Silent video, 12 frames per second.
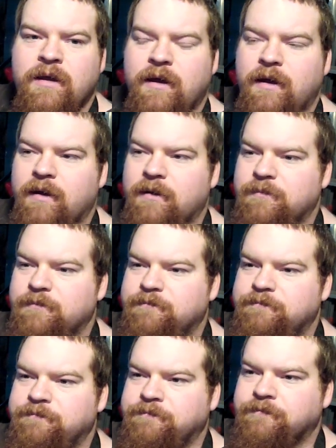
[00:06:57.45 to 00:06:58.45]

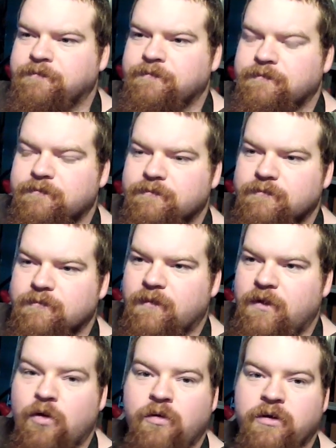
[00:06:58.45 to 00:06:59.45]
um,
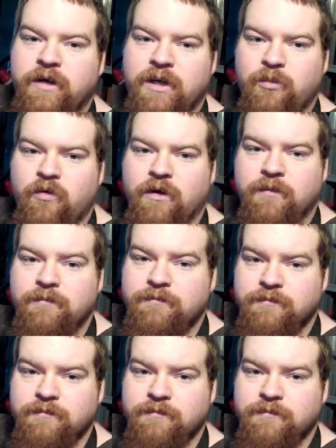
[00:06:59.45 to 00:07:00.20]
no good anymore.